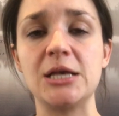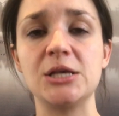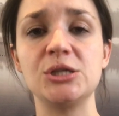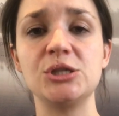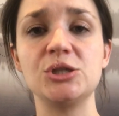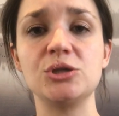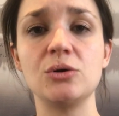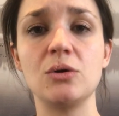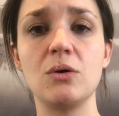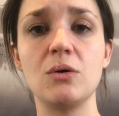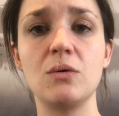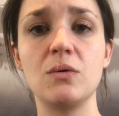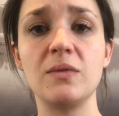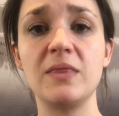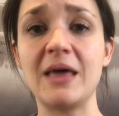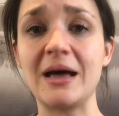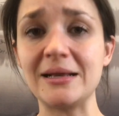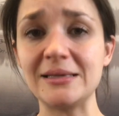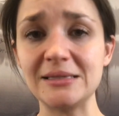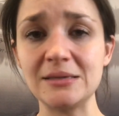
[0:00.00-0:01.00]
So
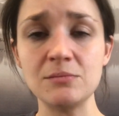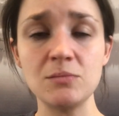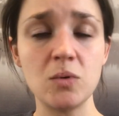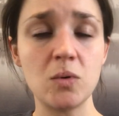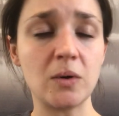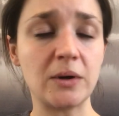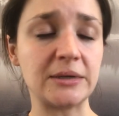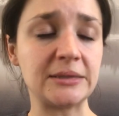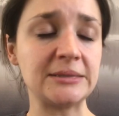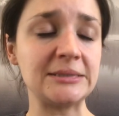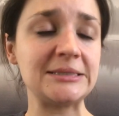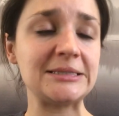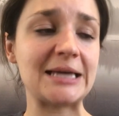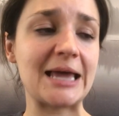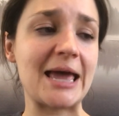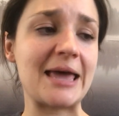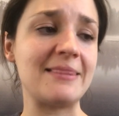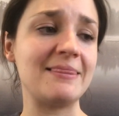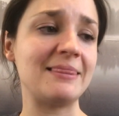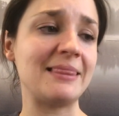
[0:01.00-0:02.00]
that's important.
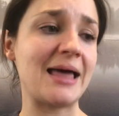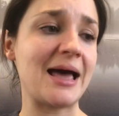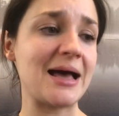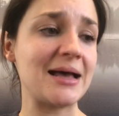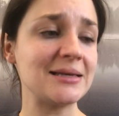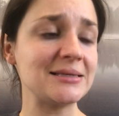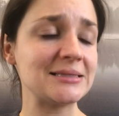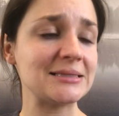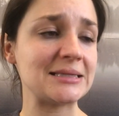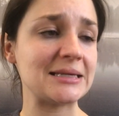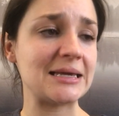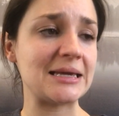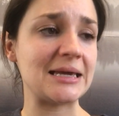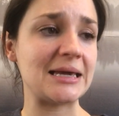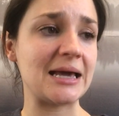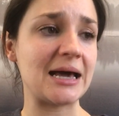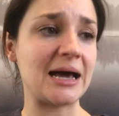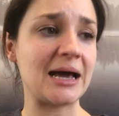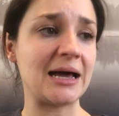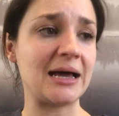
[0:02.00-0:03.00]
And
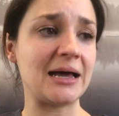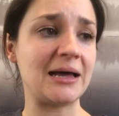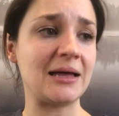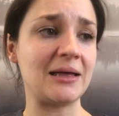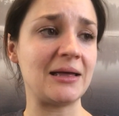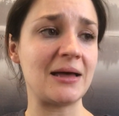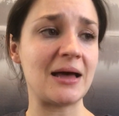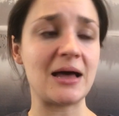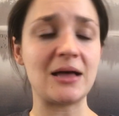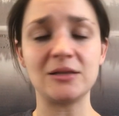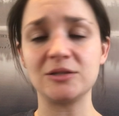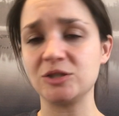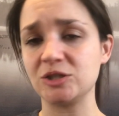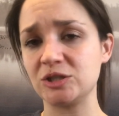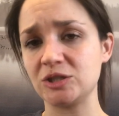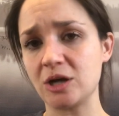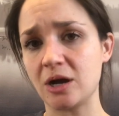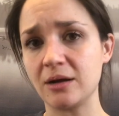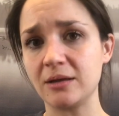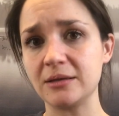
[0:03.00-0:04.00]
lastly, I'll just
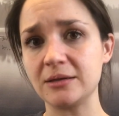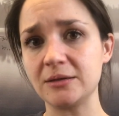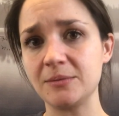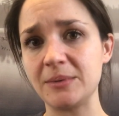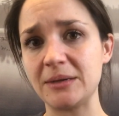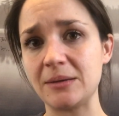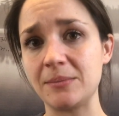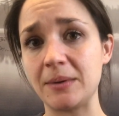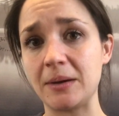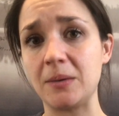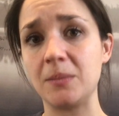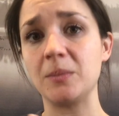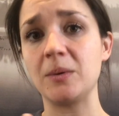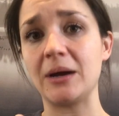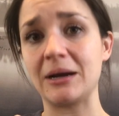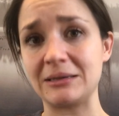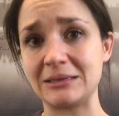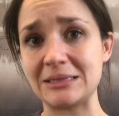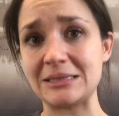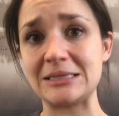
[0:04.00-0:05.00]
talk a little bit about
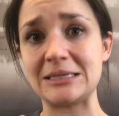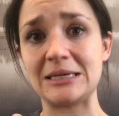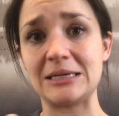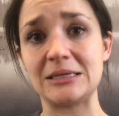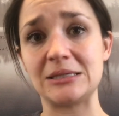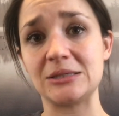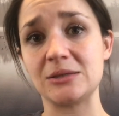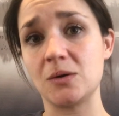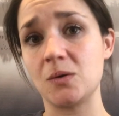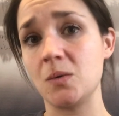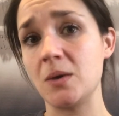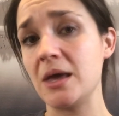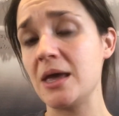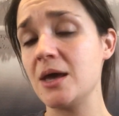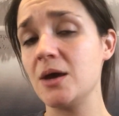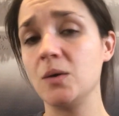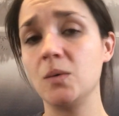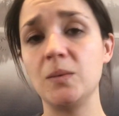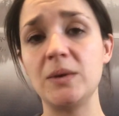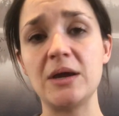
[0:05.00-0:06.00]
pregnancy. So
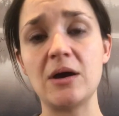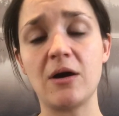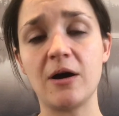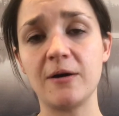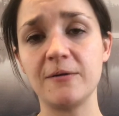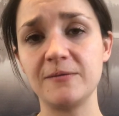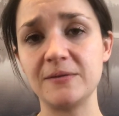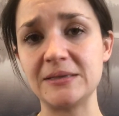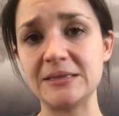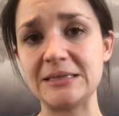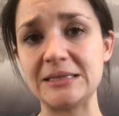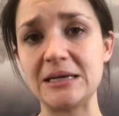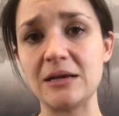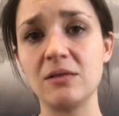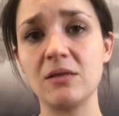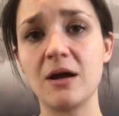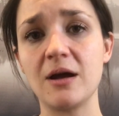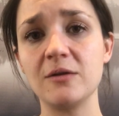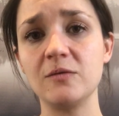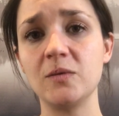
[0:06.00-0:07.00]
we often see a
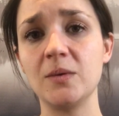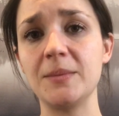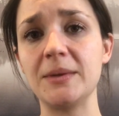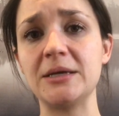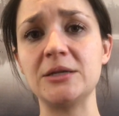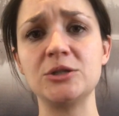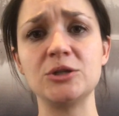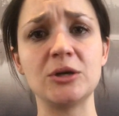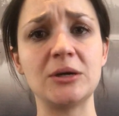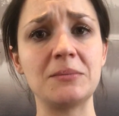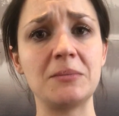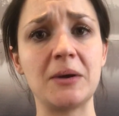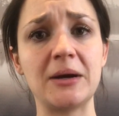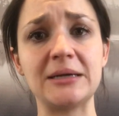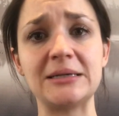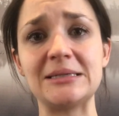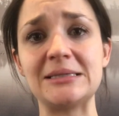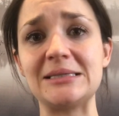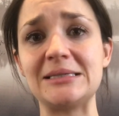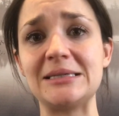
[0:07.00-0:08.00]
lot of women during
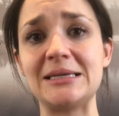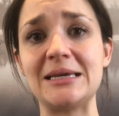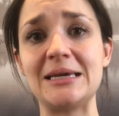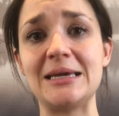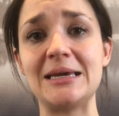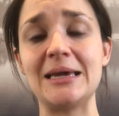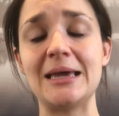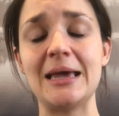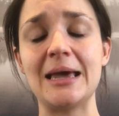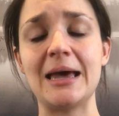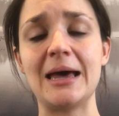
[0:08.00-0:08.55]
pregnancy